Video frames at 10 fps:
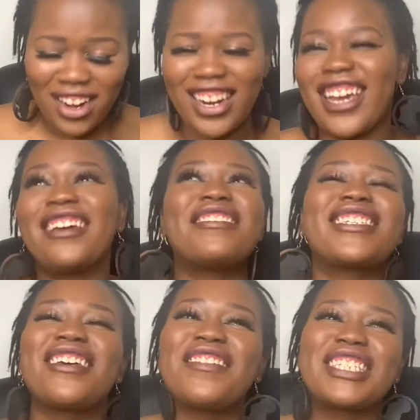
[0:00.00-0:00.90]
Like,
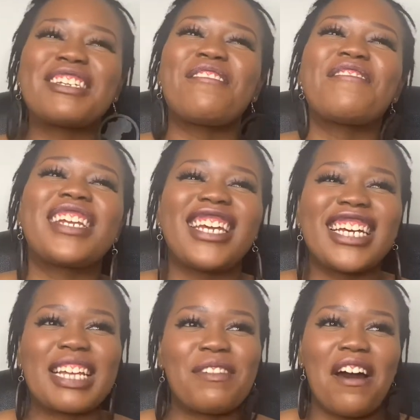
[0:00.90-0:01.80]
it was so funny
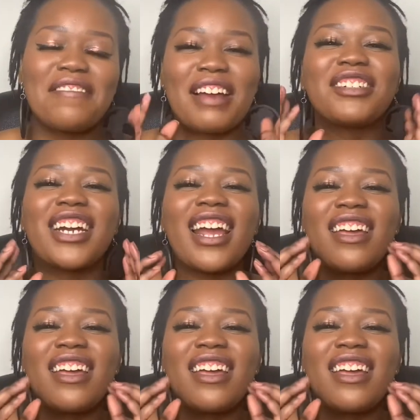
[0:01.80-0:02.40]
because I'm trying,